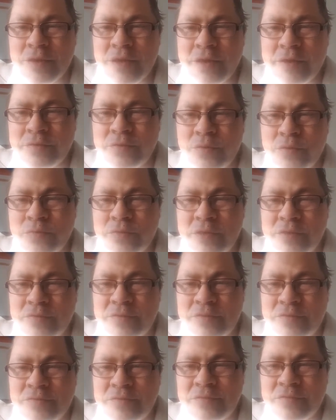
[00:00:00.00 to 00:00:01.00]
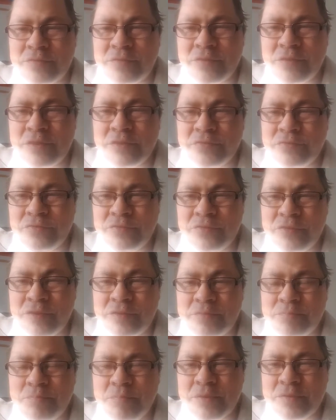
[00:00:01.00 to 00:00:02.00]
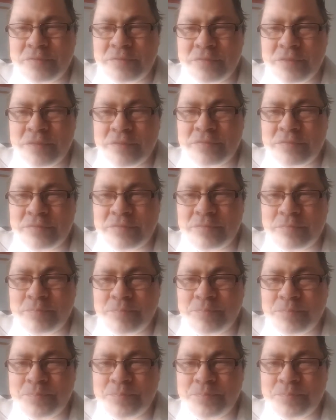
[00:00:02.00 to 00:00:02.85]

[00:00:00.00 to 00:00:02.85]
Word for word: I know that this is a legit business